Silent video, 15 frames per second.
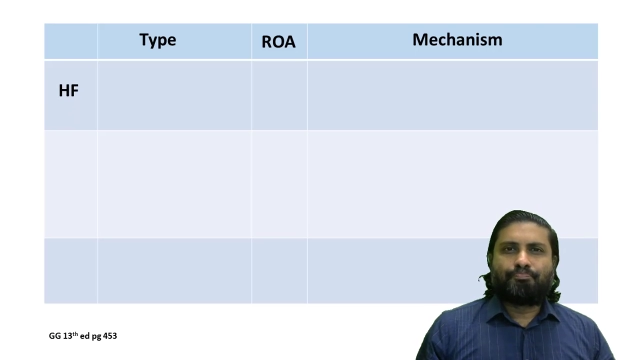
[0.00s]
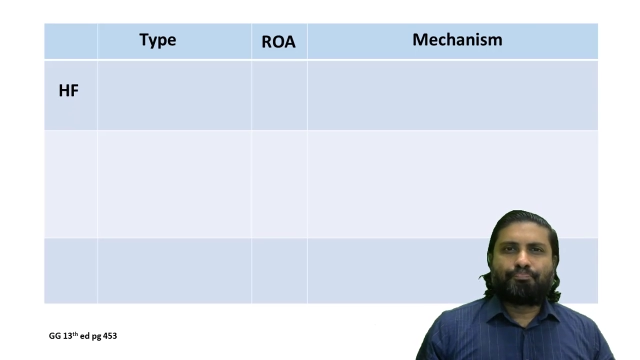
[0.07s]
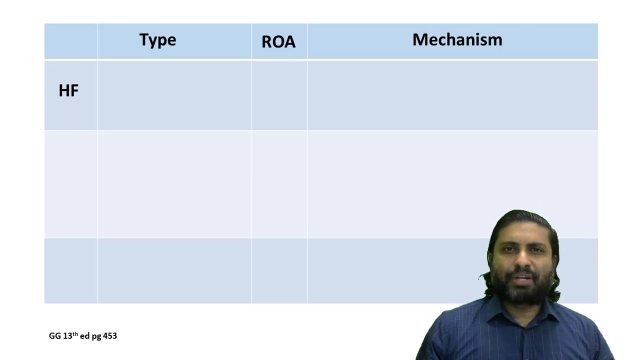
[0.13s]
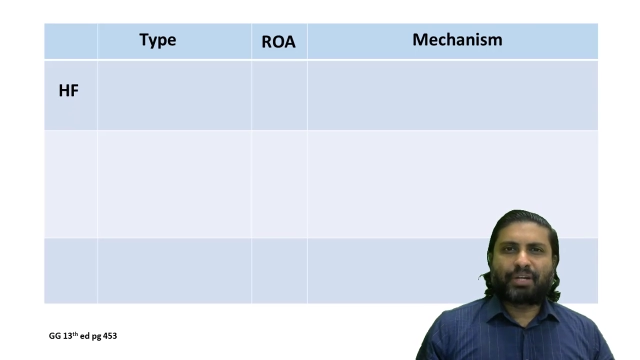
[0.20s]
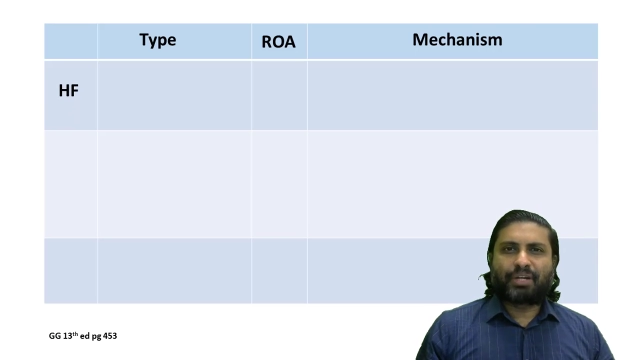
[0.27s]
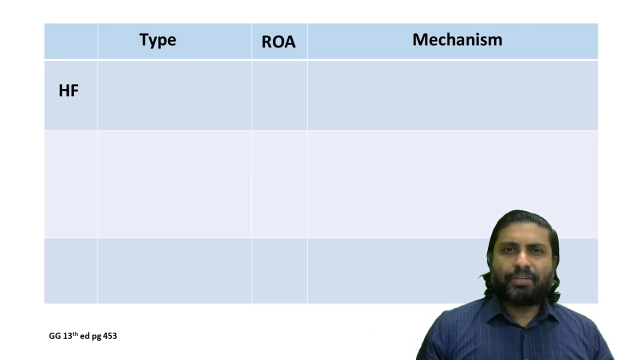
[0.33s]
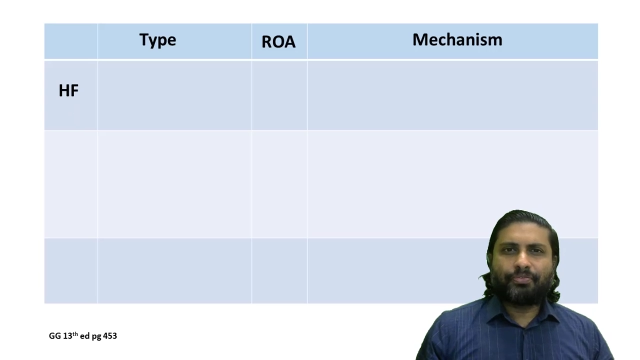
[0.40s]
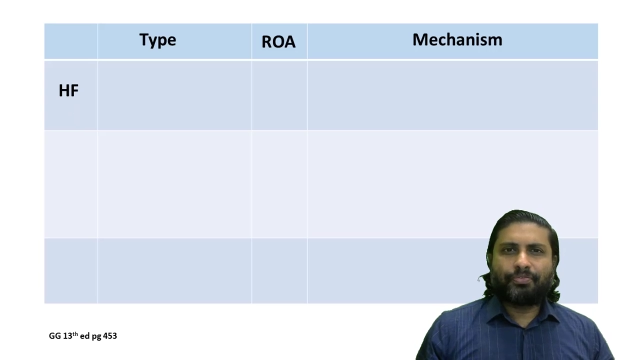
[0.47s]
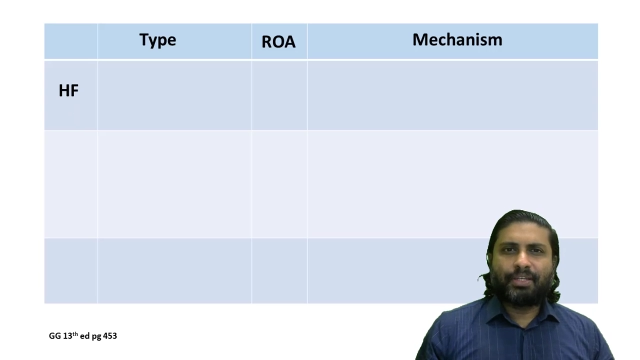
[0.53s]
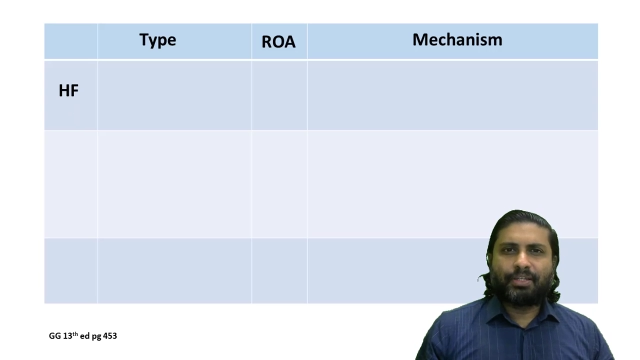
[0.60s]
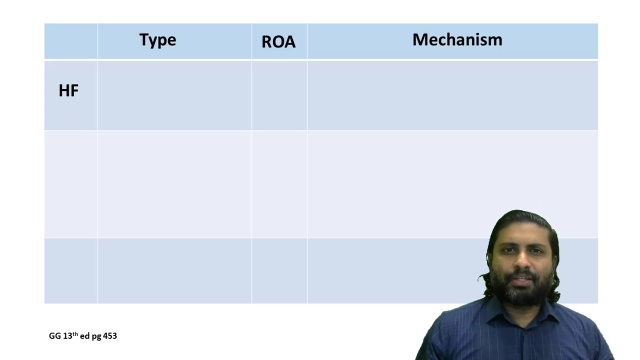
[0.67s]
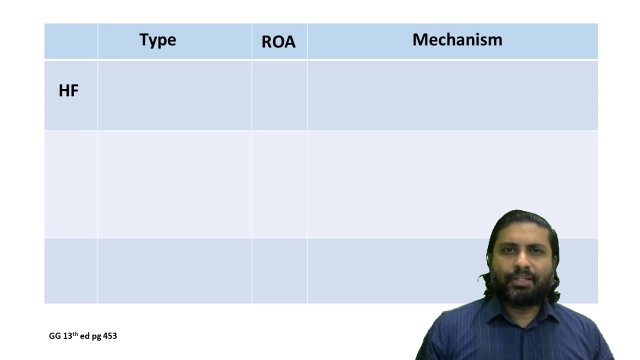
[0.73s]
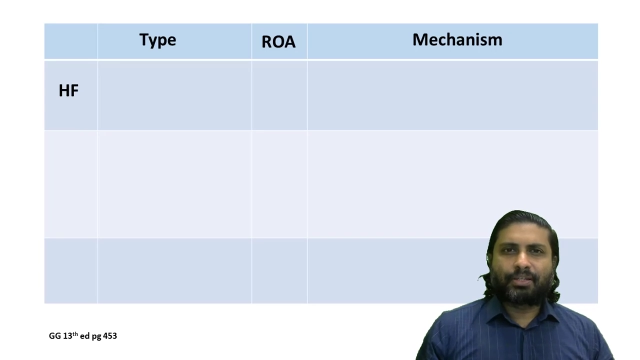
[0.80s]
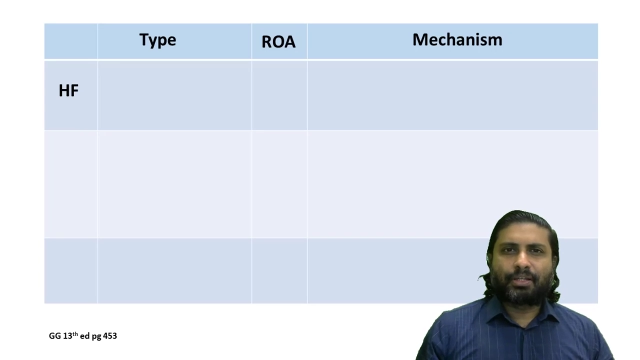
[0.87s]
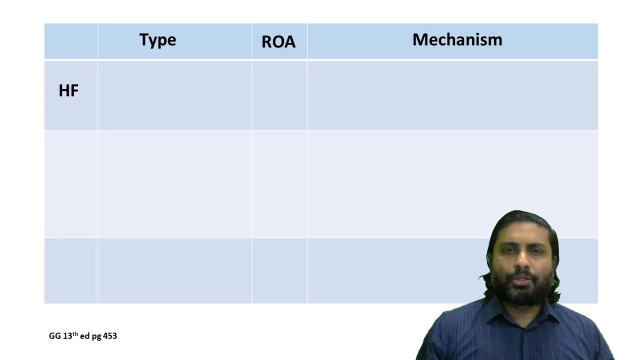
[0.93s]

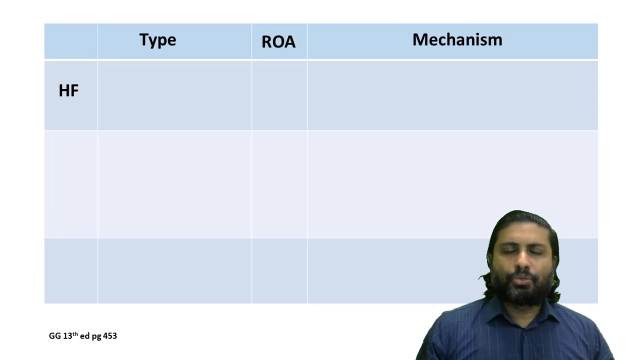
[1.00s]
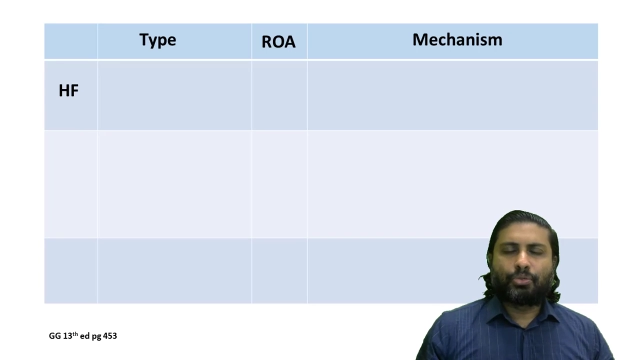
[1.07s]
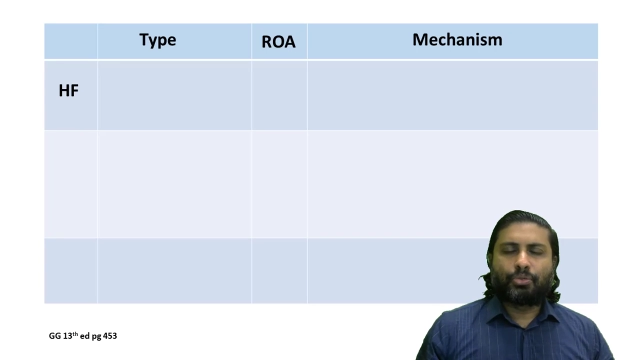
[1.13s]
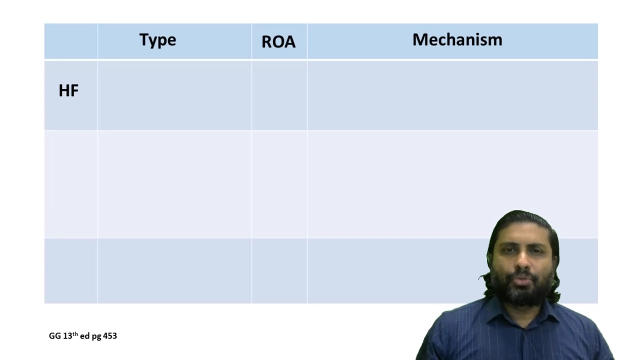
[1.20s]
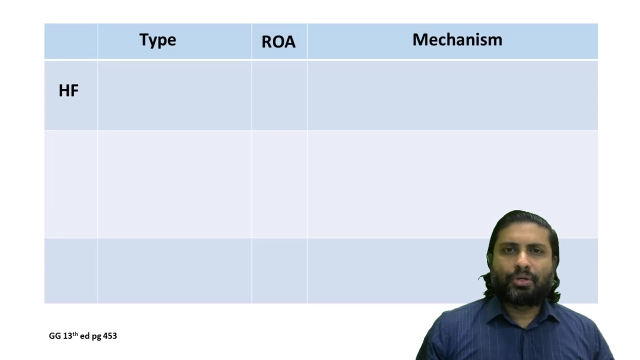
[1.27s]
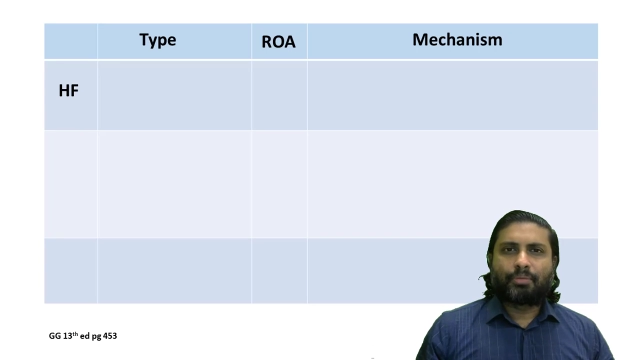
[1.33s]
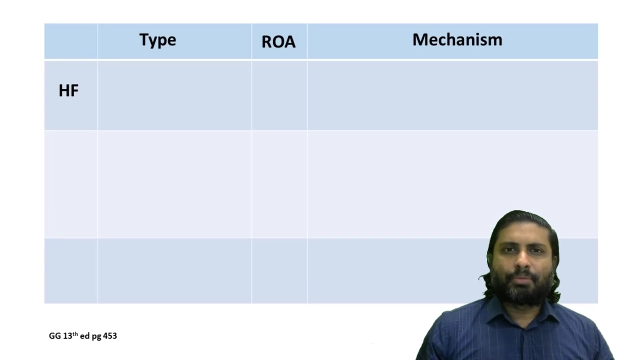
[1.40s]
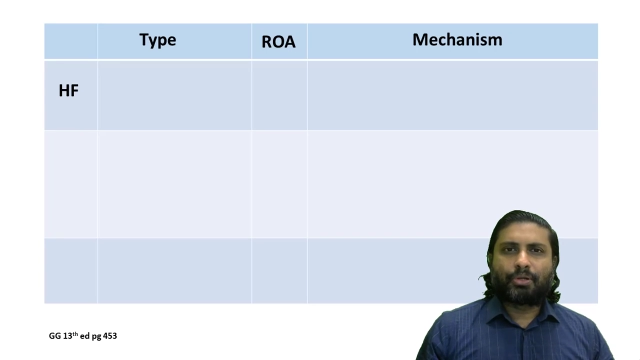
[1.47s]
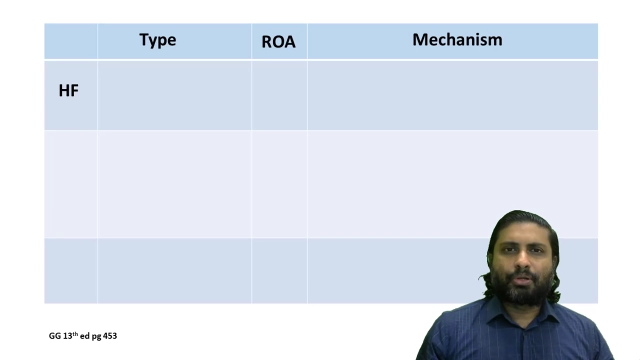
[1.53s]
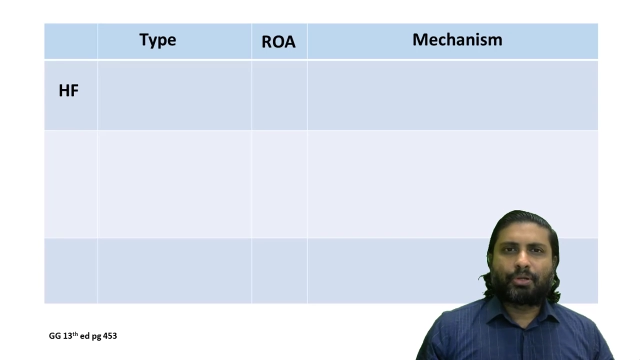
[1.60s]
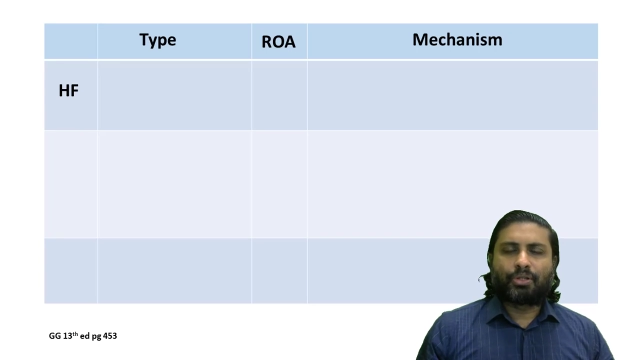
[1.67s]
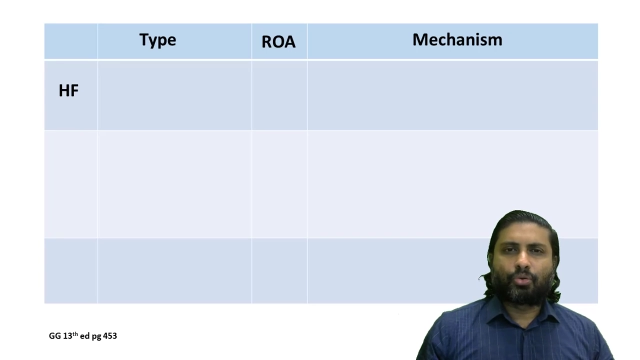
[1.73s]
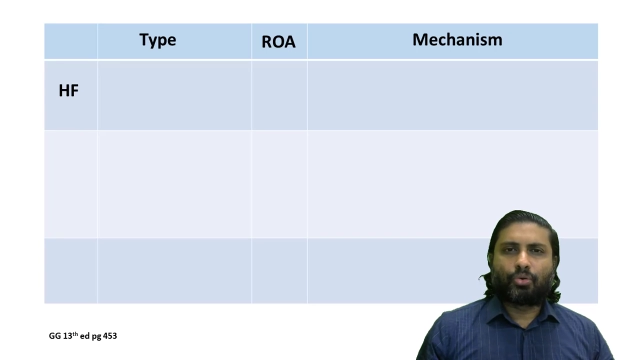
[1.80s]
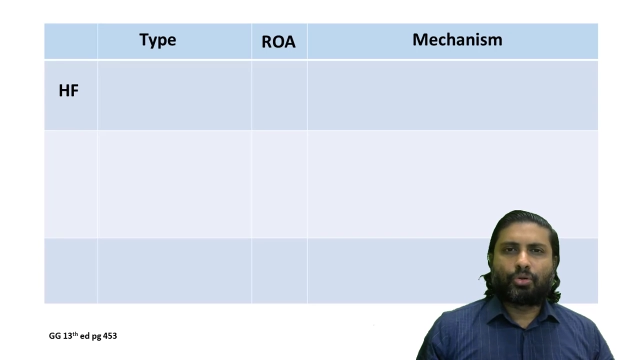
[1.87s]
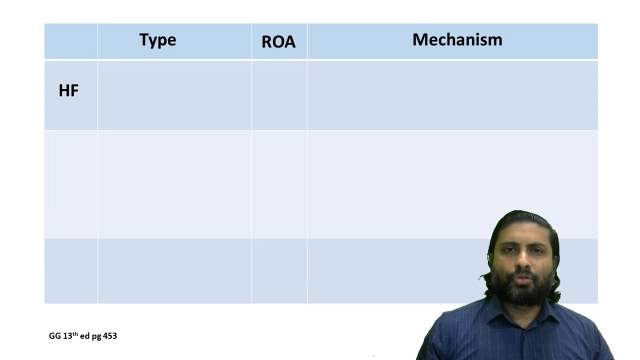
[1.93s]
briefly tell you about
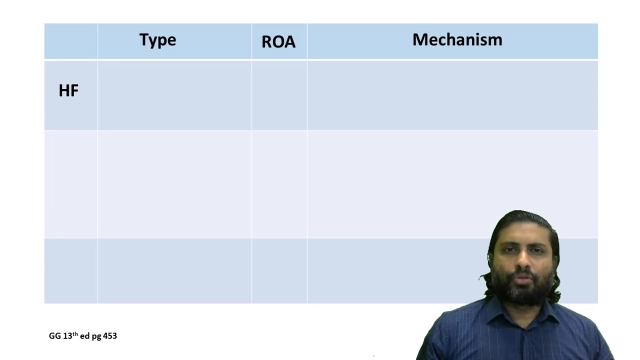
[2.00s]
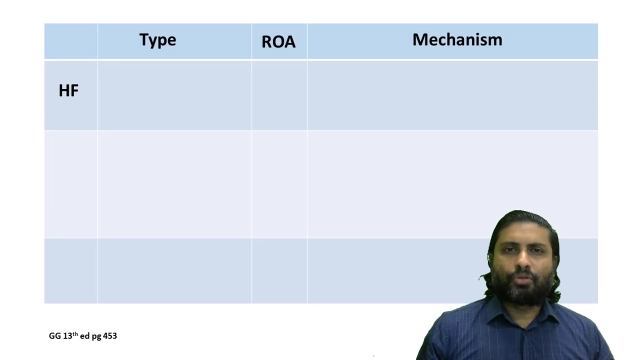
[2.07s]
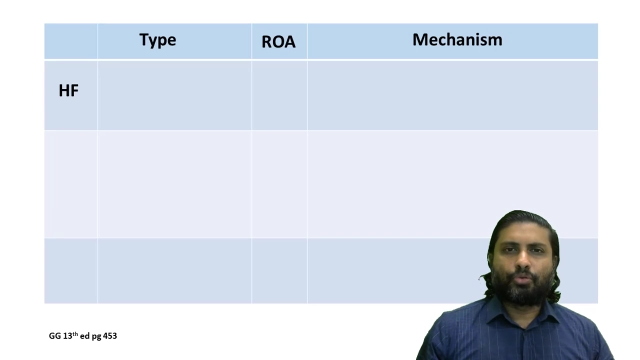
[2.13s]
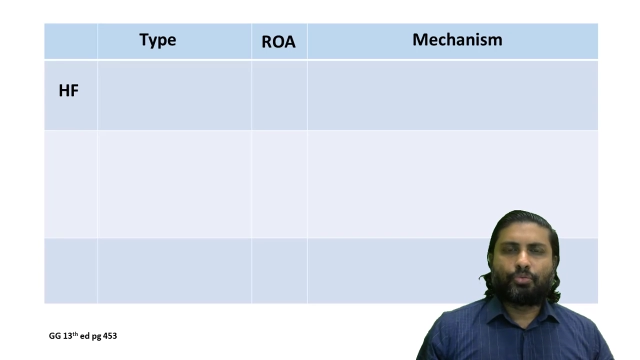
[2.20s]
the role of